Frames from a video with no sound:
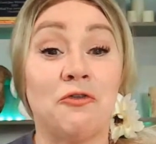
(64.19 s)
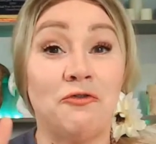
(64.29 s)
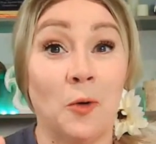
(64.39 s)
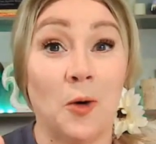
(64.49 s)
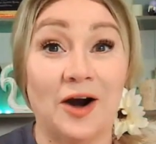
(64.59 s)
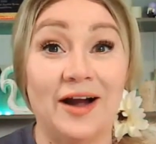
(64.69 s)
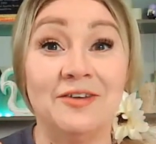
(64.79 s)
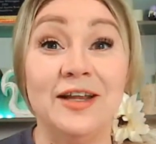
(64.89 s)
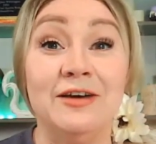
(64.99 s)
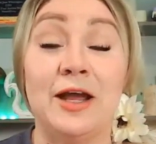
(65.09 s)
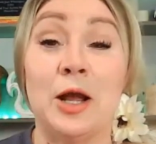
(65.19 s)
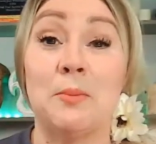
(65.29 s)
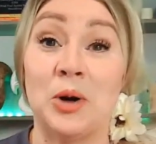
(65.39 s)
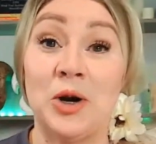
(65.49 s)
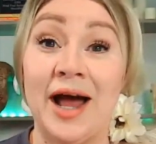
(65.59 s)
4 of living
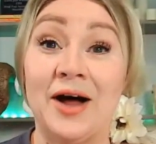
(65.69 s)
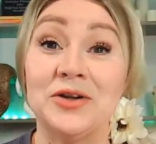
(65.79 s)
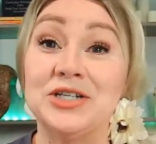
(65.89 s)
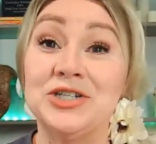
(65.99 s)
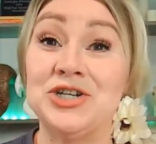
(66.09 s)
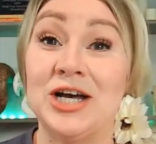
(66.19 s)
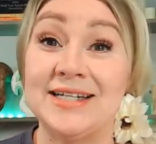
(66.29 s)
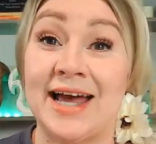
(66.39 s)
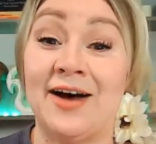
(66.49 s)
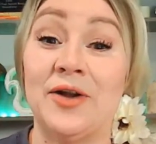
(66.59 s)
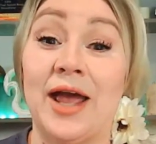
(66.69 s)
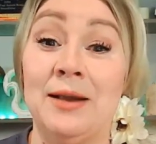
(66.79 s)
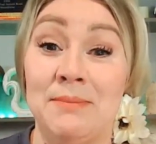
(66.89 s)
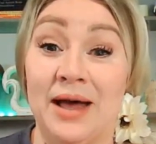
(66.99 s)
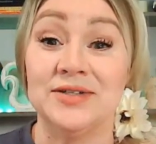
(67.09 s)
burnout, shutdown,
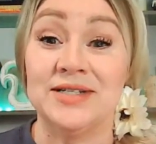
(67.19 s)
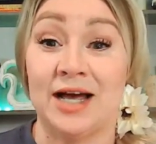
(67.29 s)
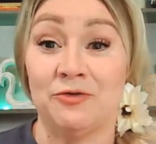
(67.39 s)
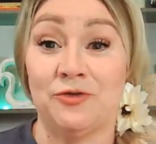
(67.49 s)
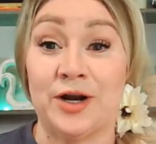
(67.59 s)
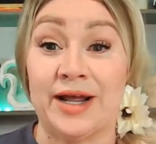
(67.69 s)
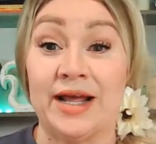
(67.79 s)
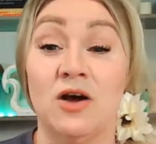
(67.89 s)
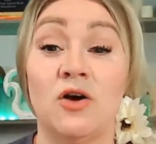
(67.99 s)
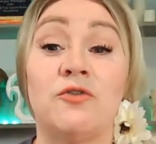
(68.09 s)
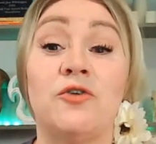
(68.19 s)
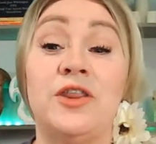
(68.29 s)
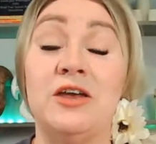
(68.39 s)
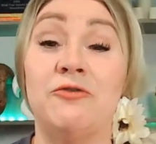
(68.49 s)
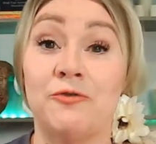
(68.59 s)
and meltdown free for
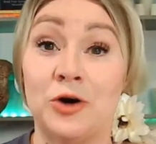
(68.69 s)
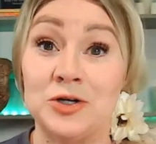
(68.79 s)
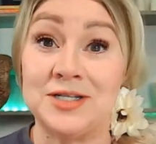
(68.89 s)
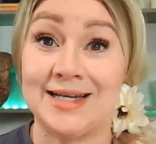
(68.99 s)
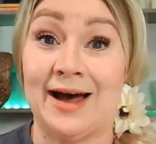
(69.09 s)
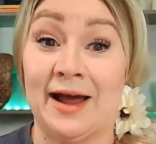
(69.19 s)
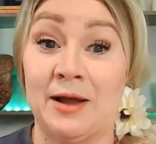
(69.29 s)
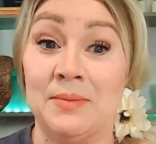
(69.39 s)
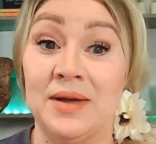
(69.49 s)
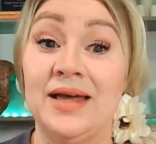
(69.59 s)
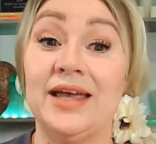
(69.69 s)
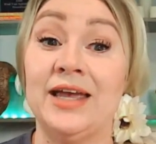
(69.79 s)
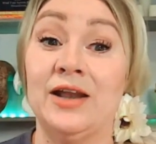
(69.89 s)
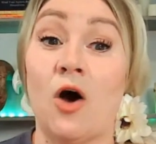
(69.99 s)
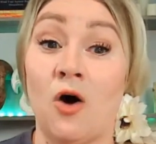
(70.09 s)
the first time
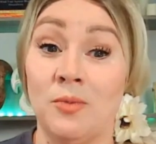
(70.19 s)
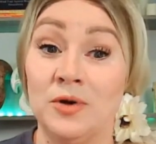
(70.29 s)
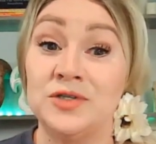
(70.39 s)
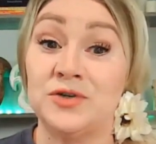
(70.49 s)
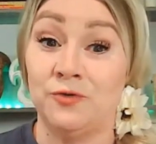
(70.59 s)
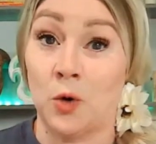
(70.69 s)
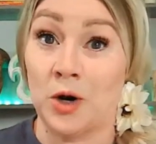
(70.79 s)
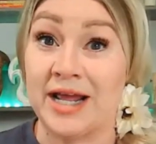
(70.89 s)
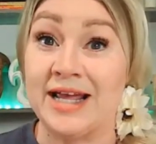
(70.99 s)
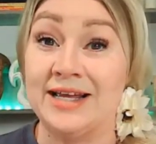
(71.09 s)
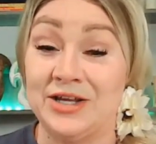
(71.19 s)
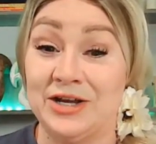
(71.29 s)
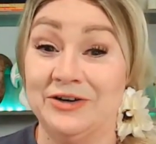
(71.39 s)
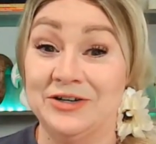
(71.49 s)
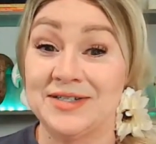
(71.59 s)
in almost 40
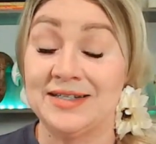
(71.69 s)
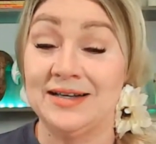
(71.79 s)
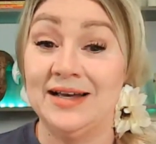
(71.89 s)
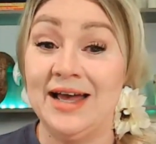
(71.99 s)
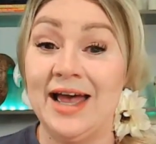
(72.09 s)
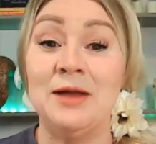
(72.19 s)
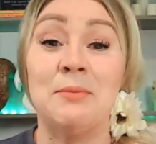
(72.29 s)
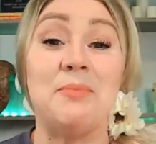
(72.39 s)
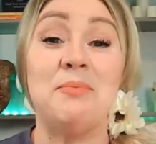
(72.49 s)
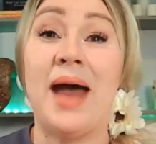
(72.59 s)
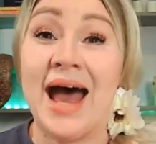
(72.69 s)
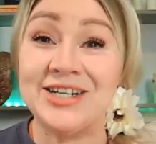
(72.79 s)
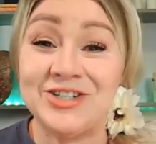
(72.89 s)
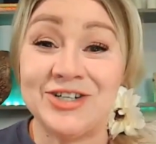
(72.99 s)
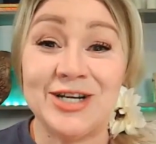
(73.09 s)
years. And my
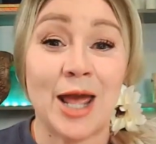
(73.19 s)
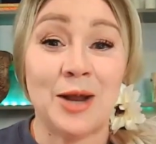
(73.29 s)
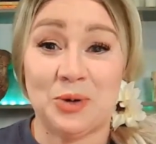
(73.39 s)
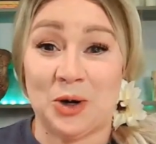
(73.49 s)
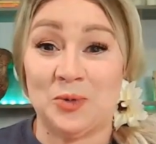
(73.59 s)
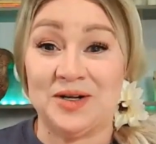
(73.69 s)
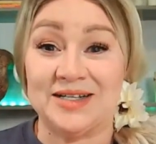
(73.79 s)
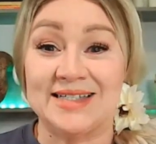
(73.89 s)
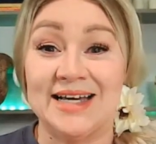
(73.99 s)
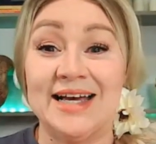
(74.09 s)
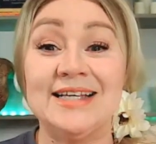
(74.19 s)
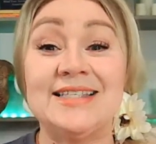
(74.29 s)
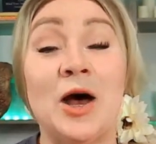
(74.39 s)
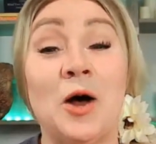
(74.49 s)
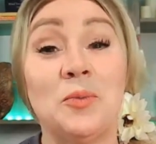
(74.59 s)
passion and purpose is
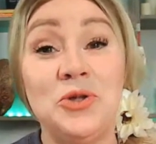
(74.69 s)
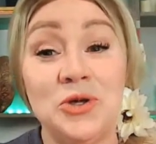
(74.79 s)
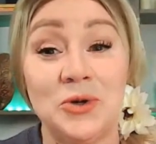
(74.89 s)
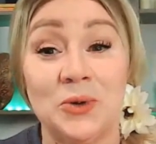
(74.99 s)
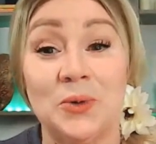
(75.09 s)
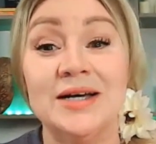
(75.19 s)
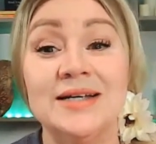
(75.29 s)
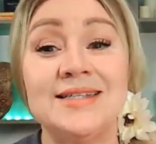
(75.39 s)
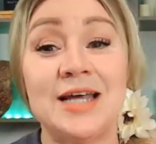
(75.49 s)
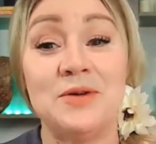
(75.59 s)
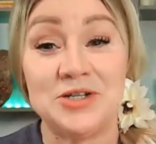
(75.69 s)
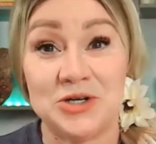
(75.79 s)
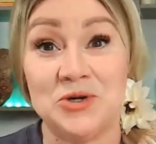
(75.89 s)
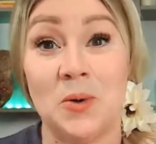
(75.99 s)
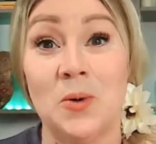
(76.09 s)
to help you step
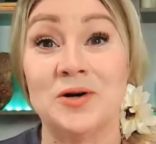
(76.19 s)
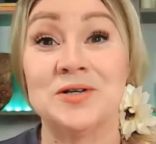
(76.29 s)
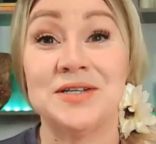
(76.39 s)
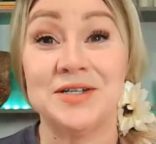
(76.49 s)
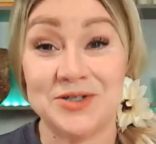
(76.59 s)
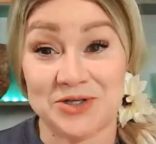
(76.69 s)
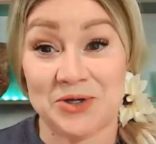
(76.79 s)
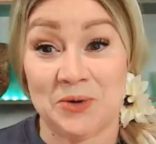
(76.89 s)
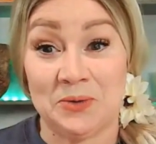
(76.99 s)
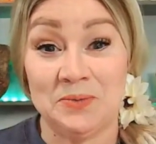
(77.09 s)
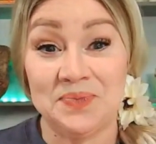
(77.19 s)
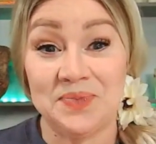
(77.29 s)
into yours too.